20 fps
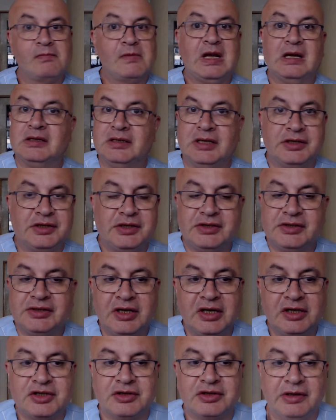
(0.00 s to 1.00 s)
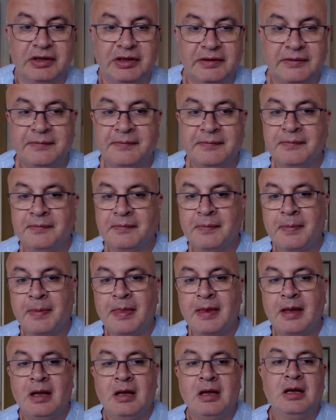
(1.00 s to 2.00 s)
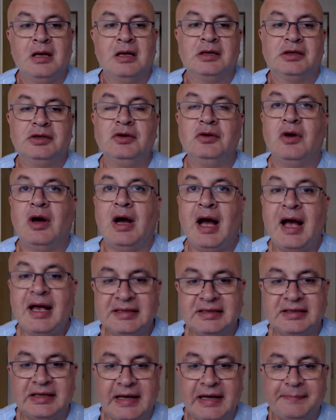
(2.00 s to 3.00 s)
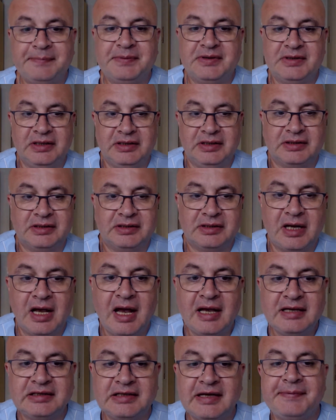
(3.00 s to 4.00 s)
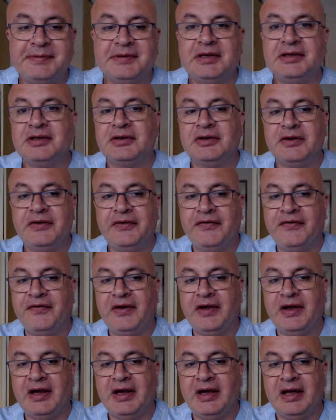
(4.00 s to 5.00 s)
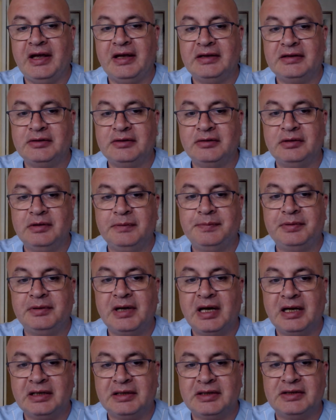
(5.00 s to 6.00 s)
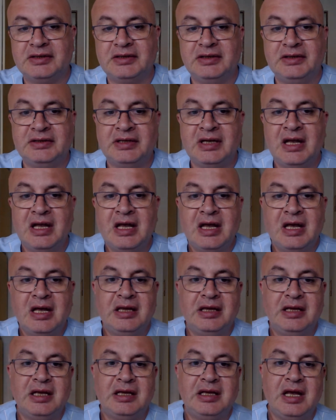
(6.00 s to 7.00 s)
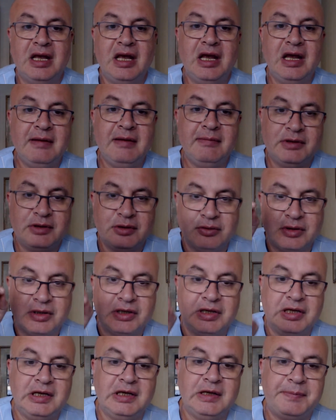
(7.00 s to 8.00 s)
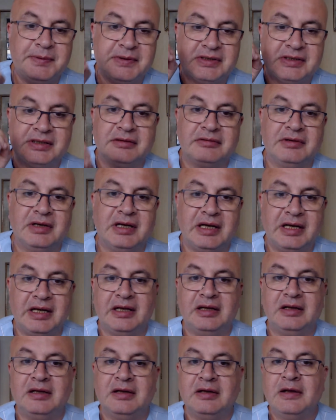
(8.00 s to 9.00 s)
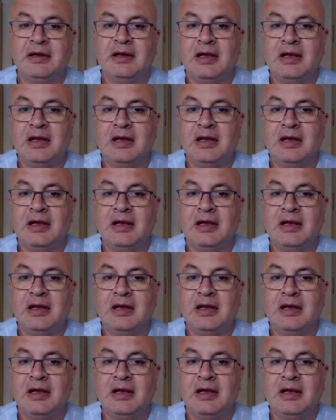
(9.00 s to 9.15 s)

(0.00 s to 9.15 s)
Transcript: such as surgery. So asepsis. Asepsis refers to the practices that aim to keep a sterile